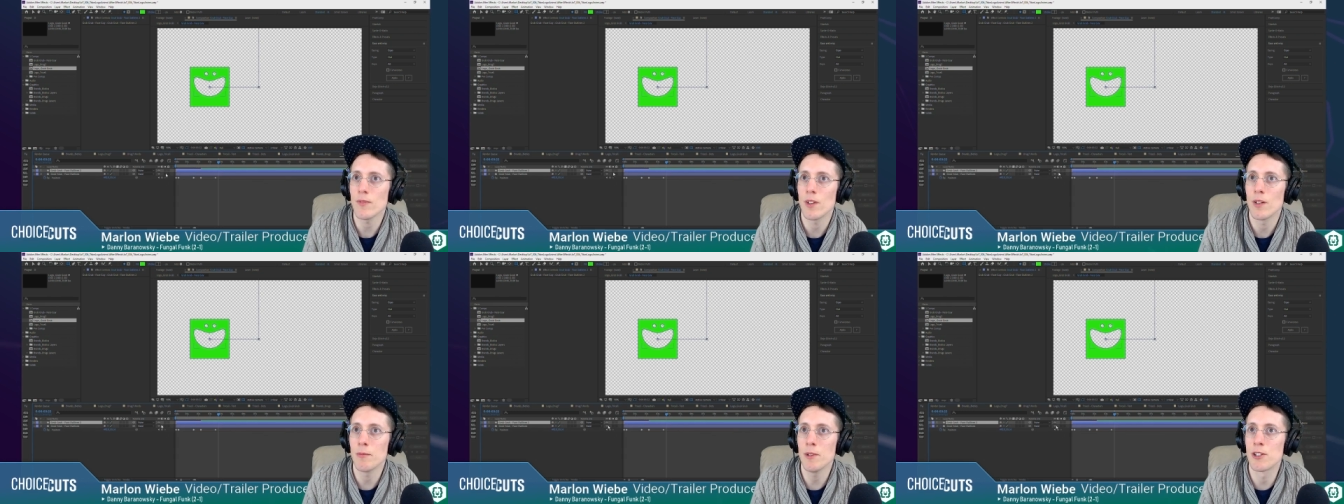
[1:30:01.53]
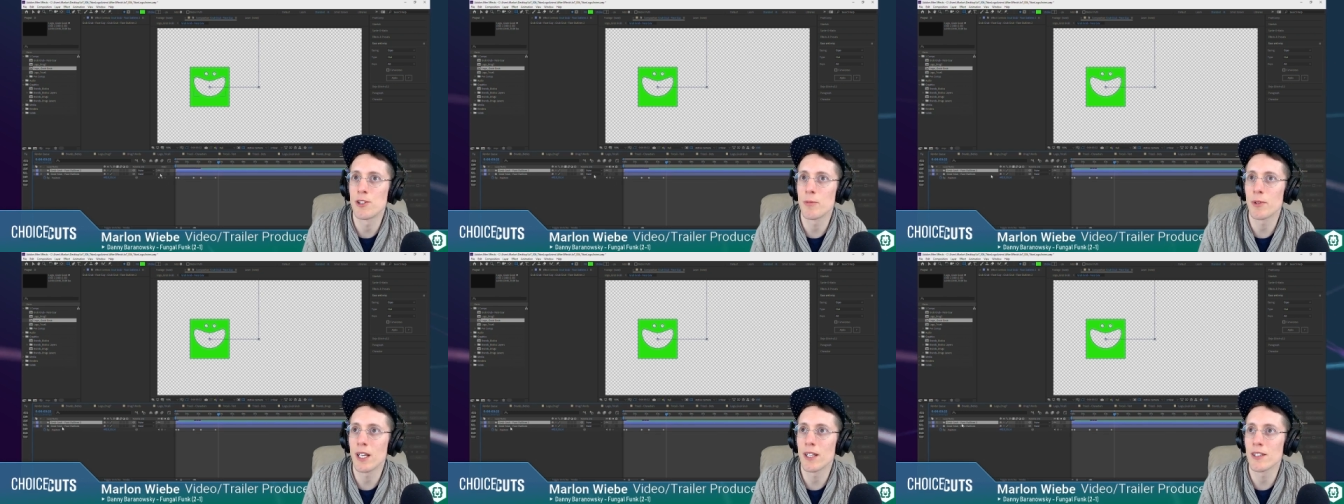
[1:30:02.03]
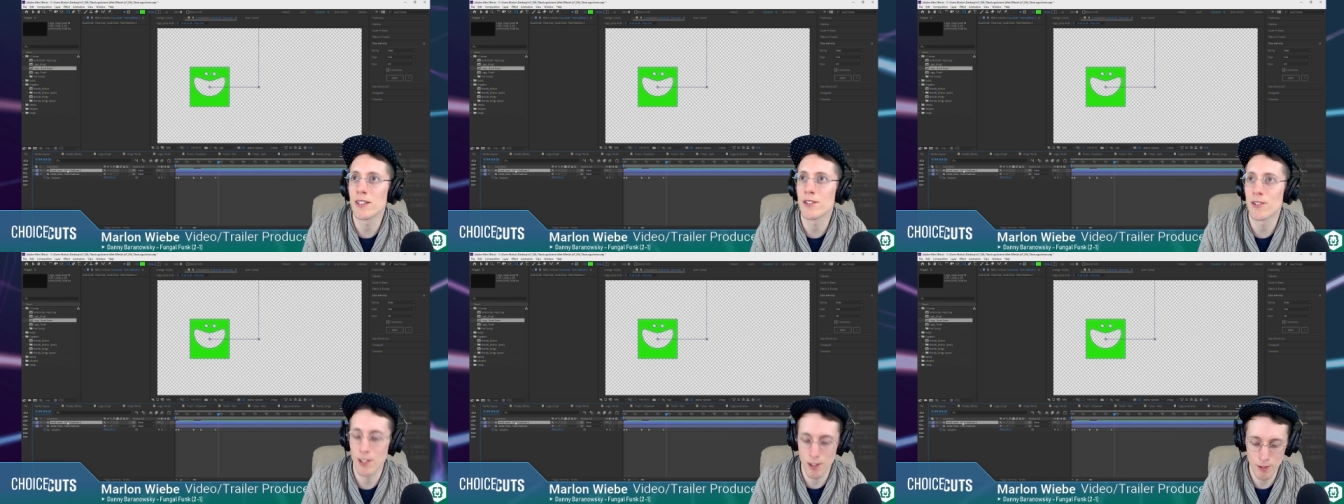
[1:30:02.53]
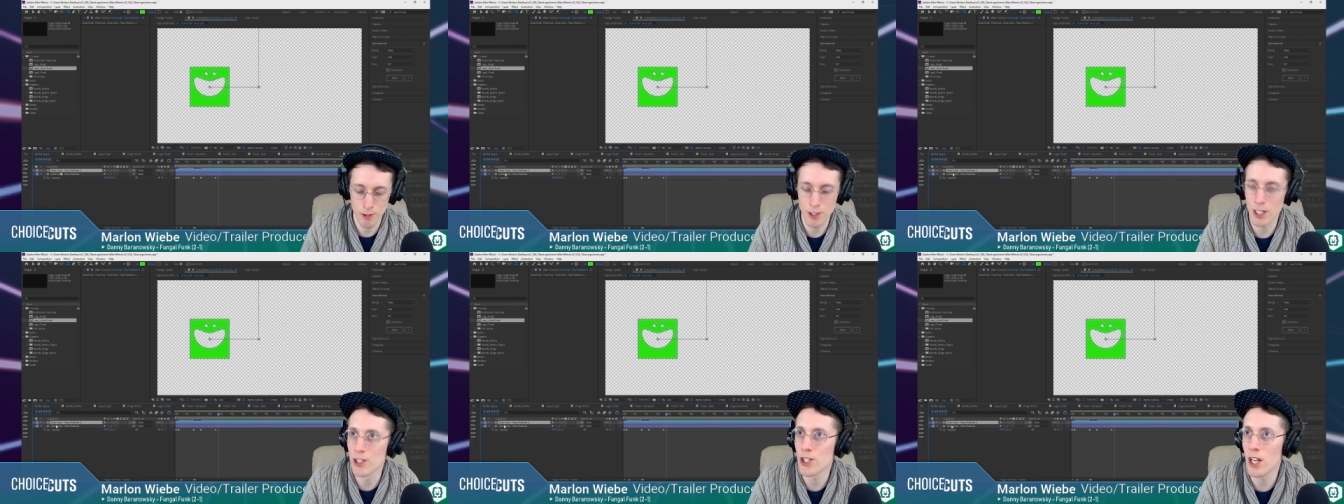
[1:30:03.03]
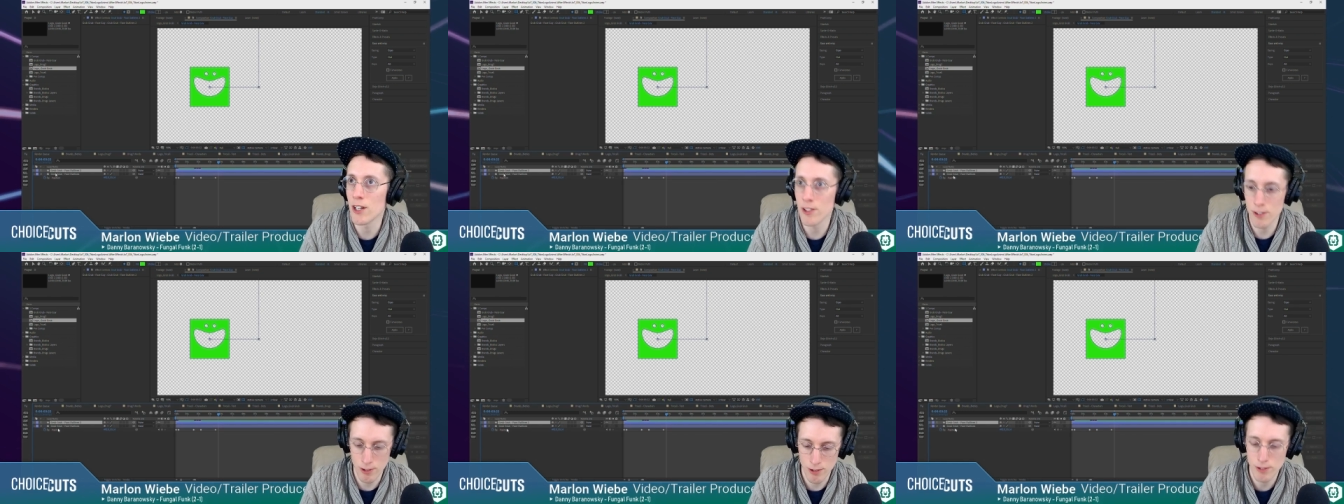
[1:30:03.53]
gonna duplicate this so I don't lose any changes.